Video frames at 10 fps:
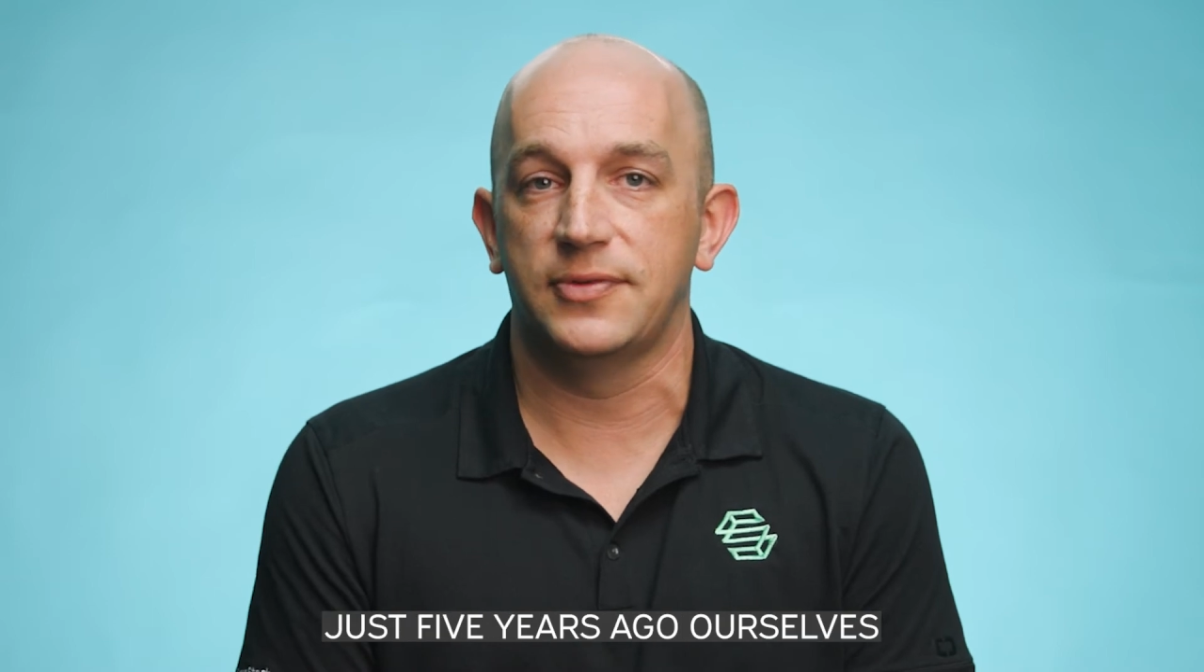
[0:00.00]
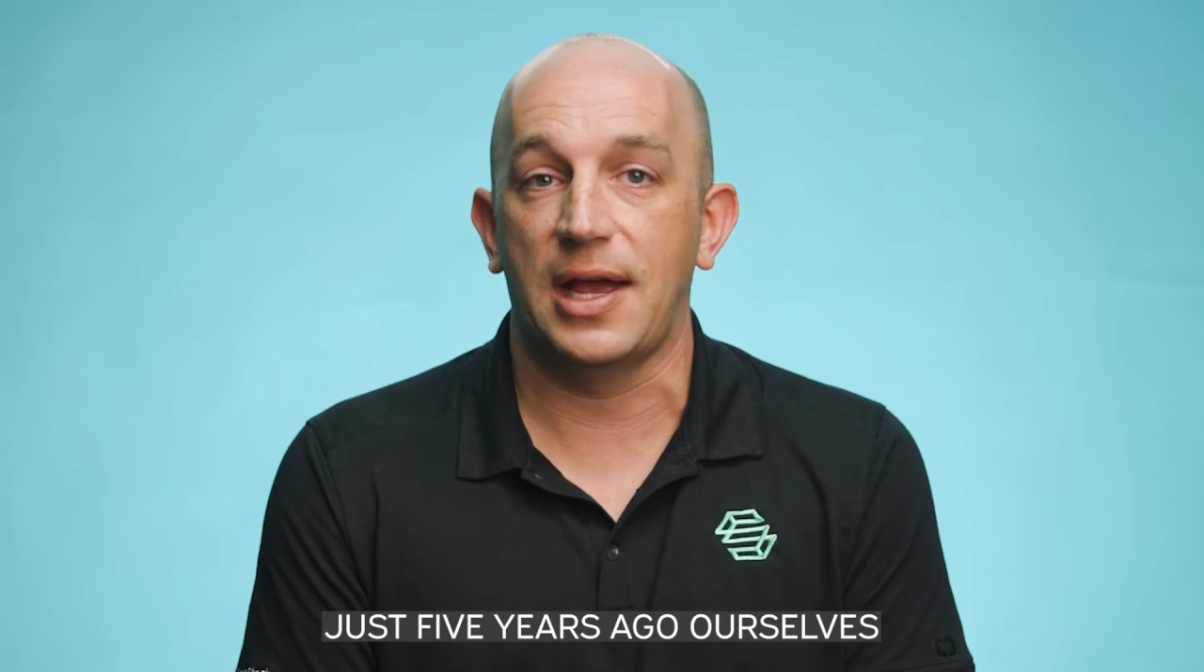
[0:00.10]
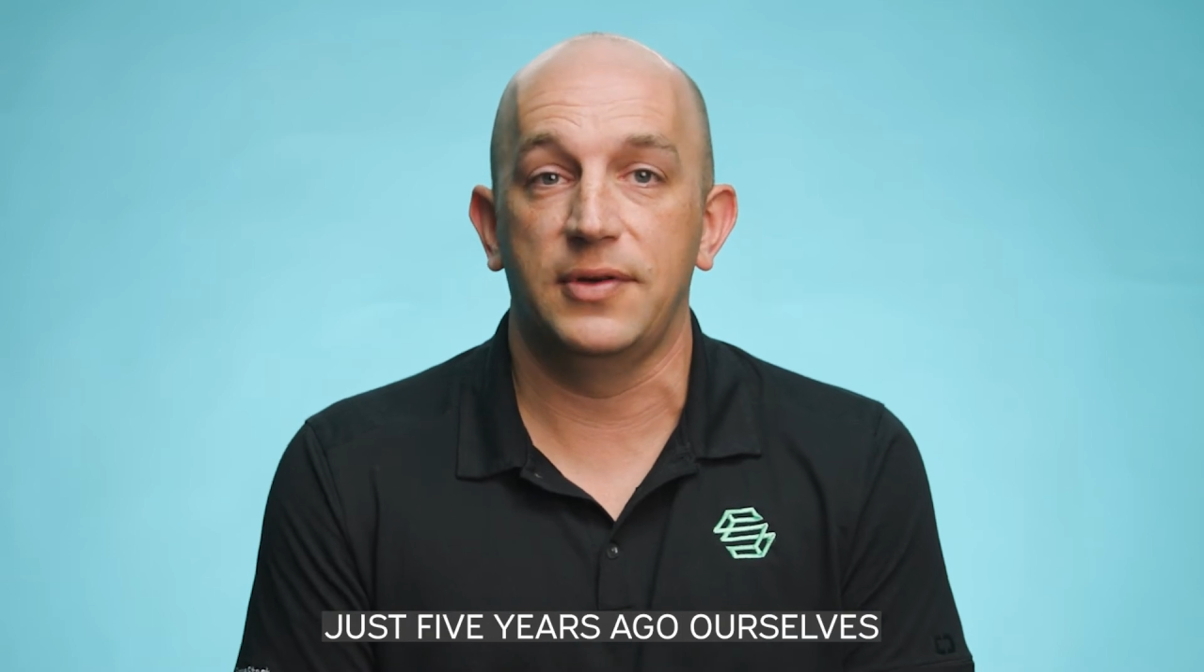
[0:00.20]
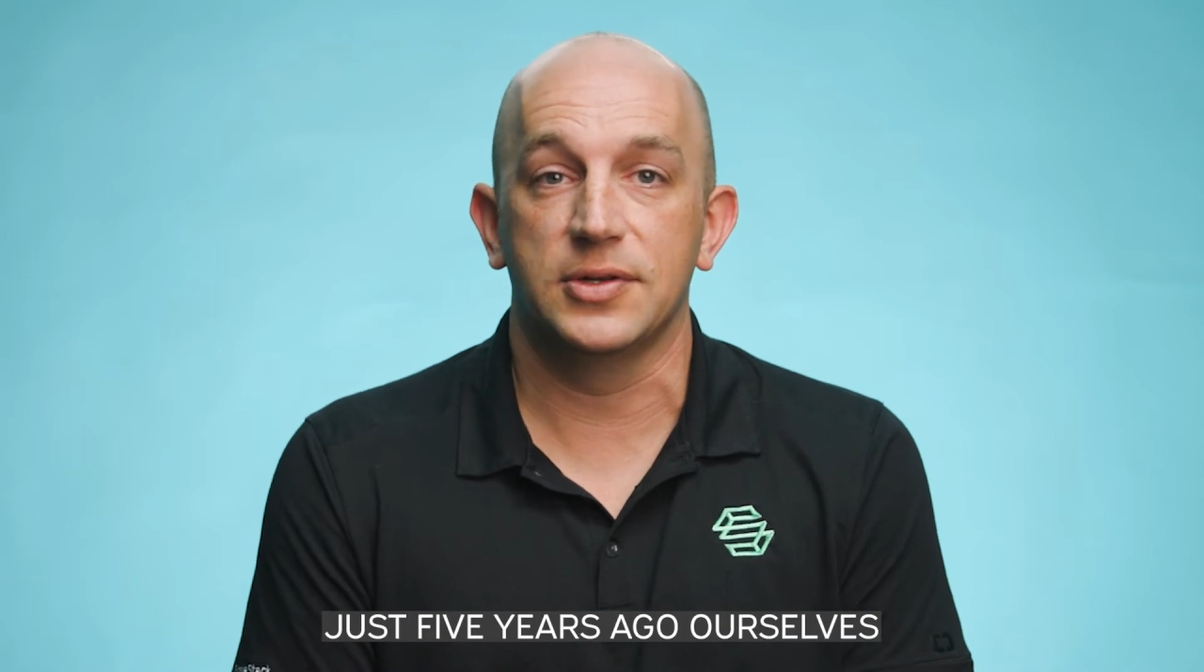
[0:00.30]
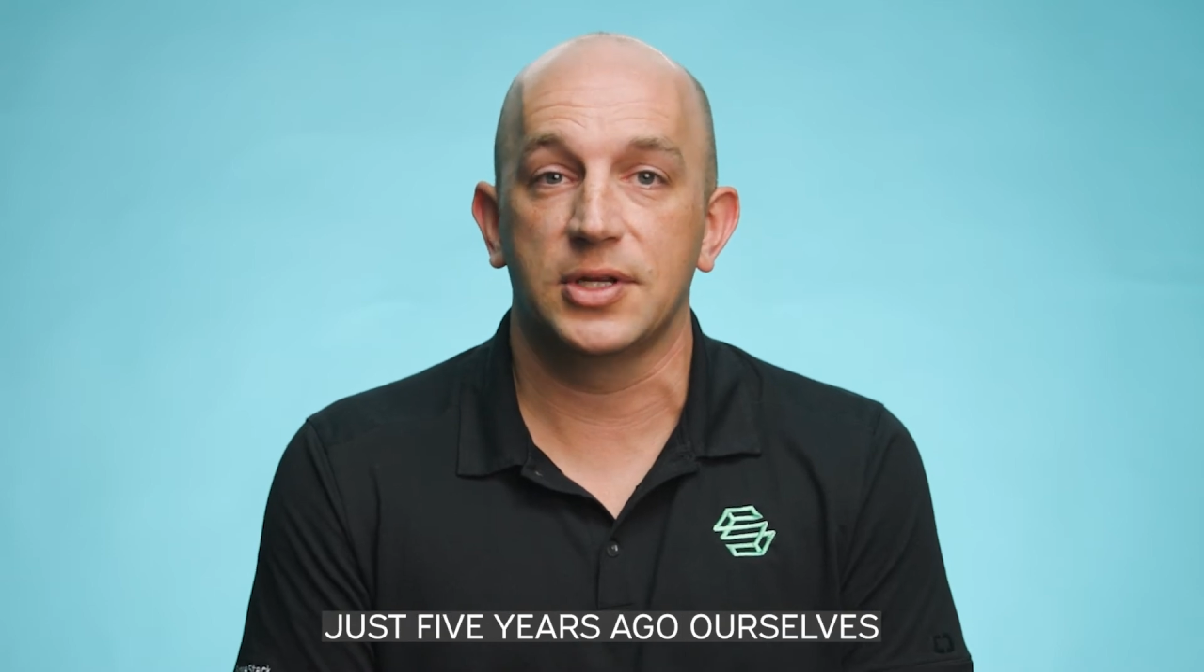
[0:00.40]

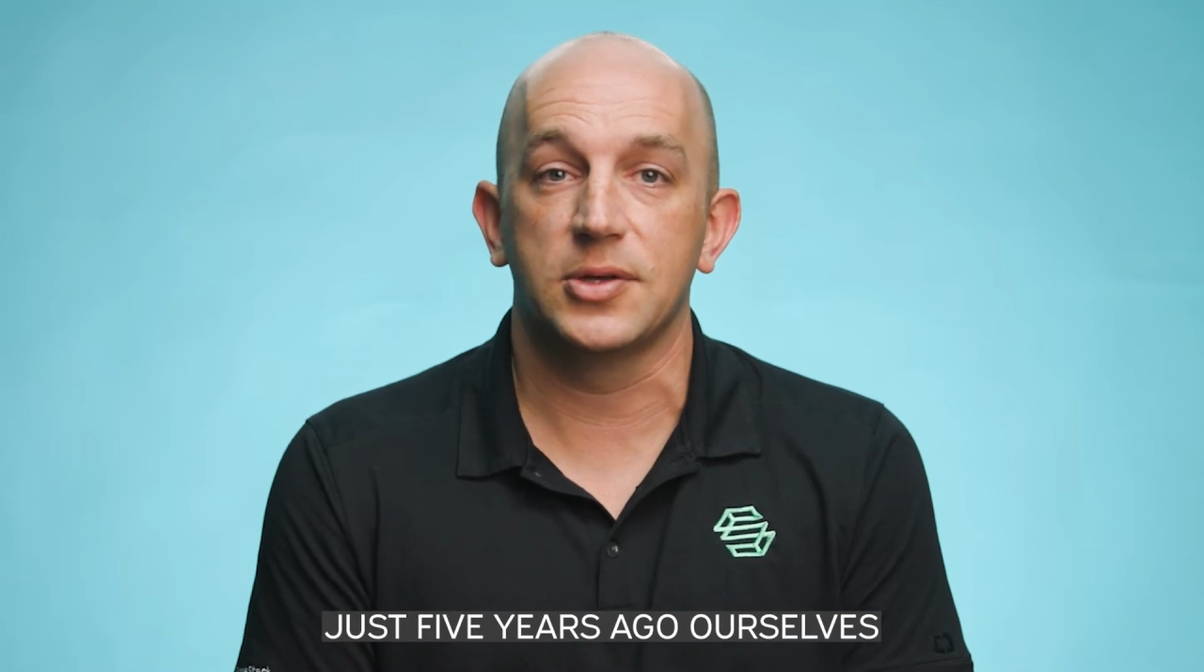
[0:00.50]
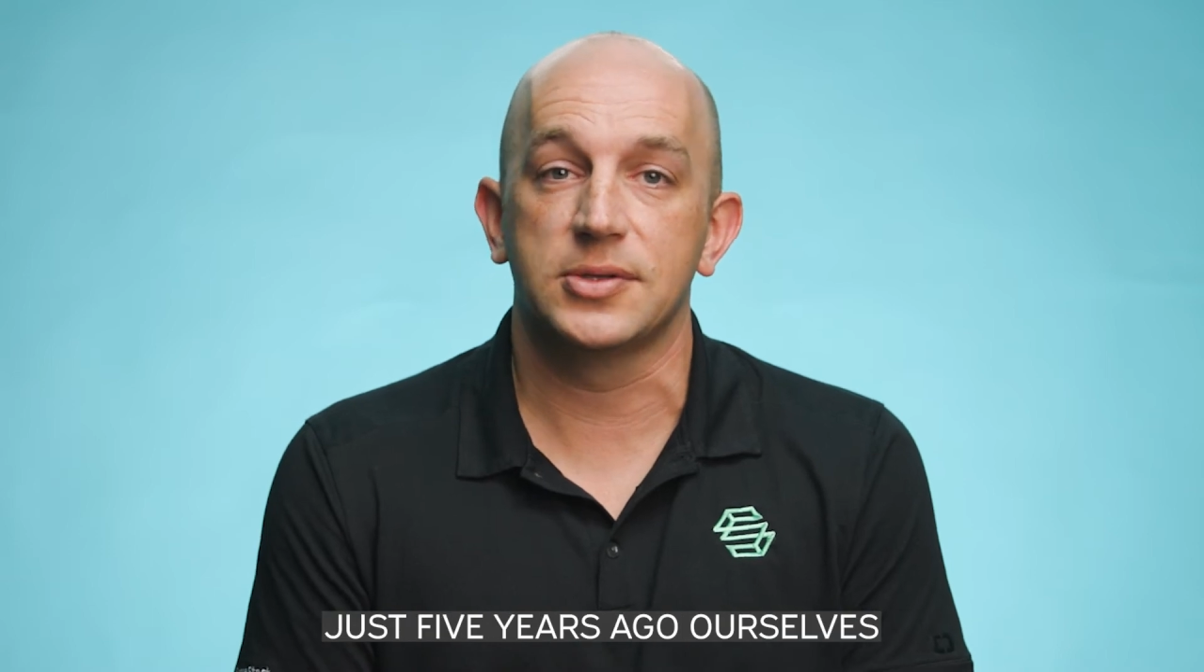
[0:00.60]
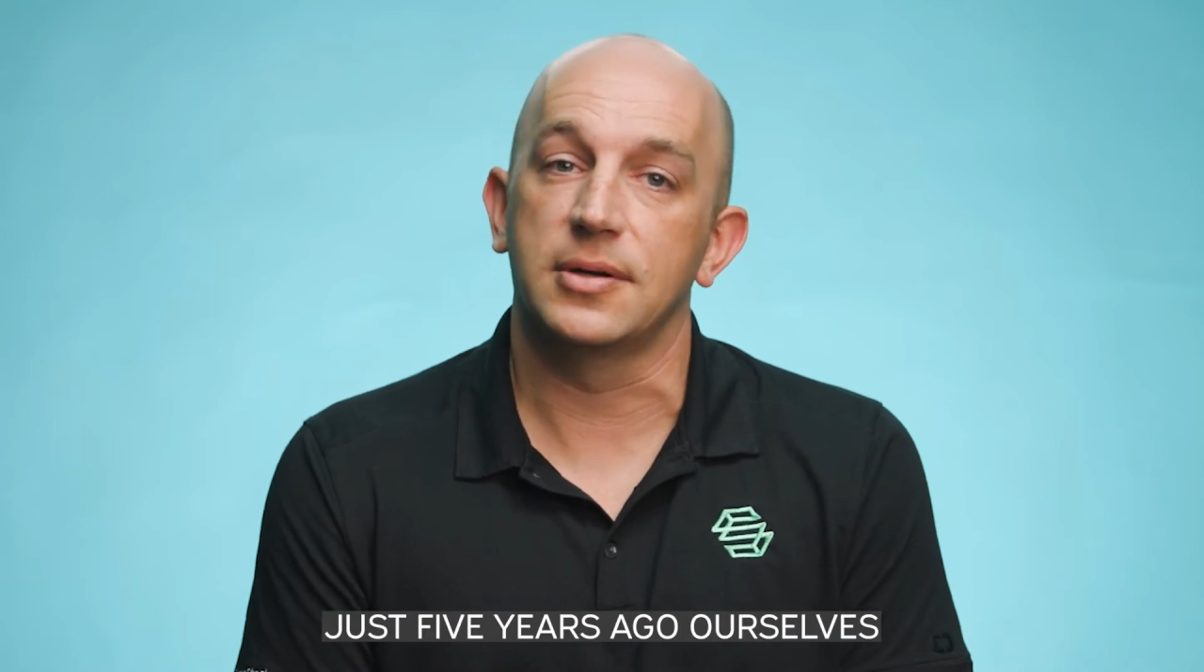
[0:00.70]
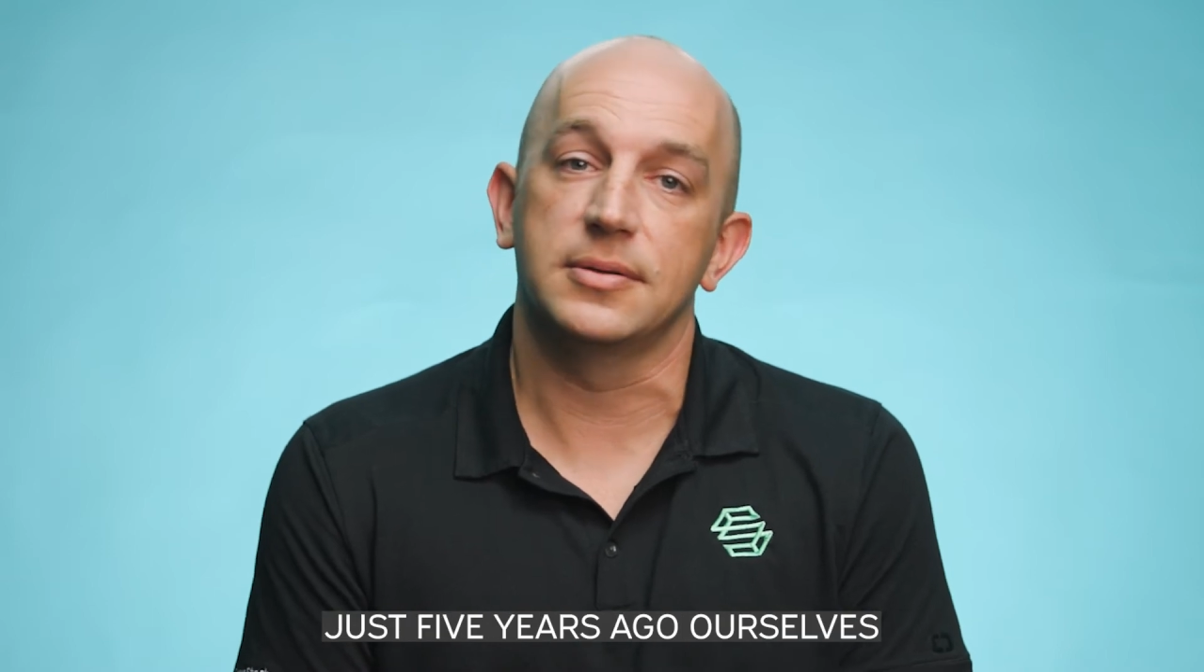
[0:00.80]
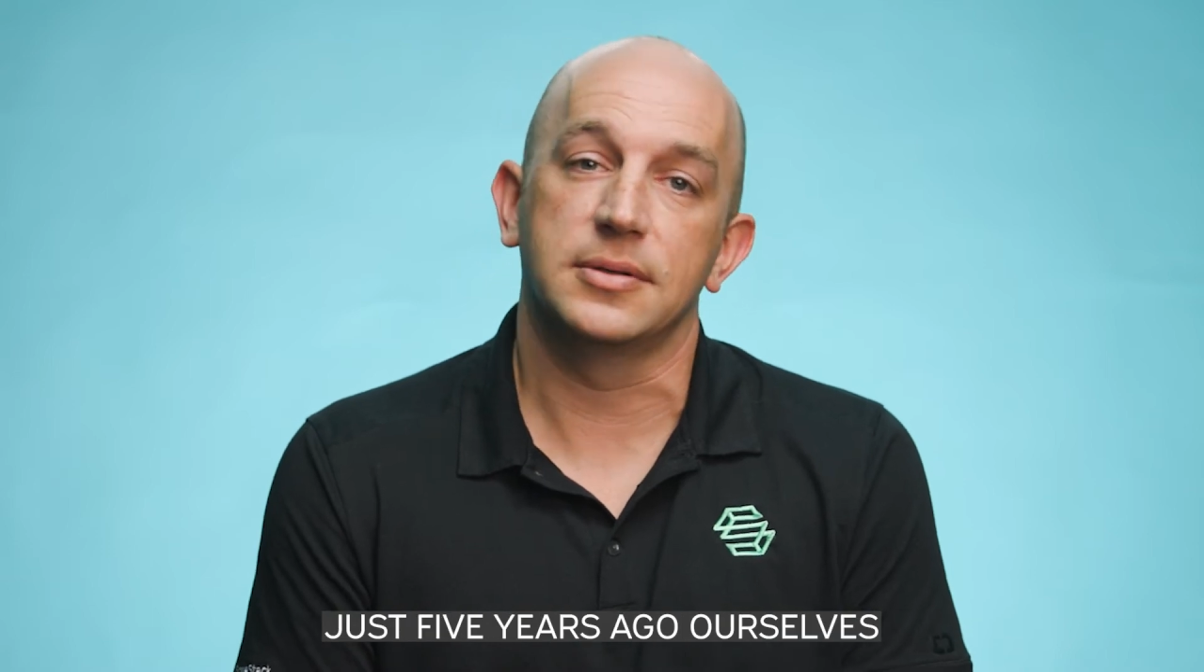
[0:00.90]
five years ago our,